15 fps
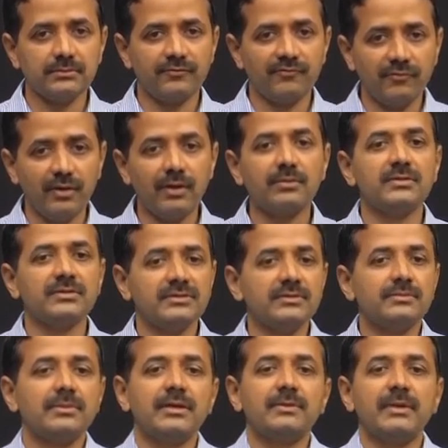for, uh,
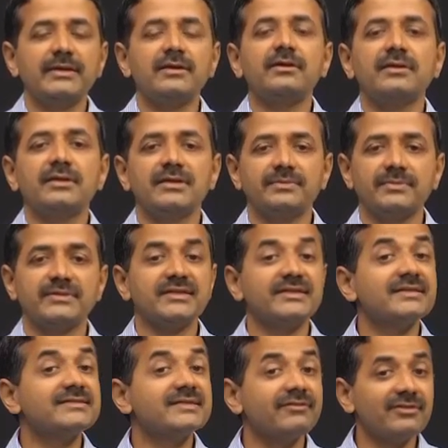mitochondria is
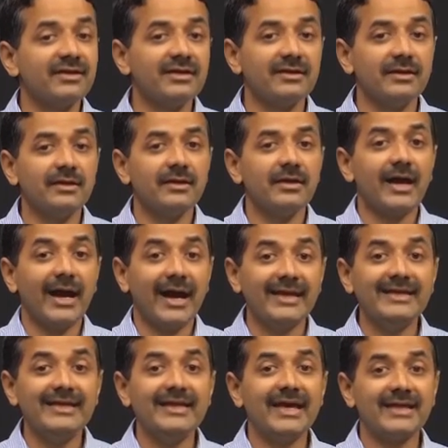present in several
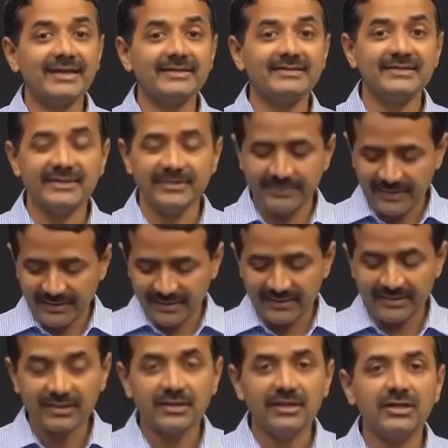highly energy
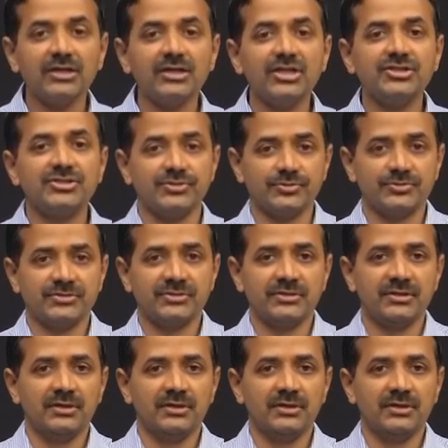dependent tissues.